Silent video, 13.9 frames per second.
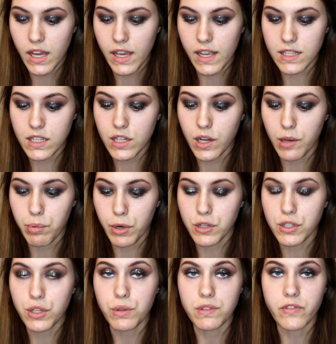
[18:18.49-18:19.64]
isn't a
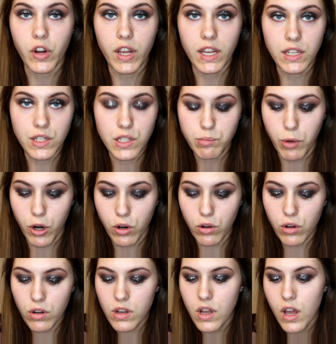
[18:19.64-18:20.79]
person who's very into
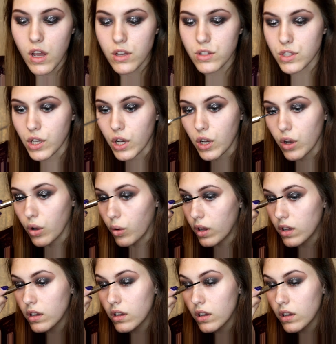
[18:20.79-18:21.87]
sparkle, so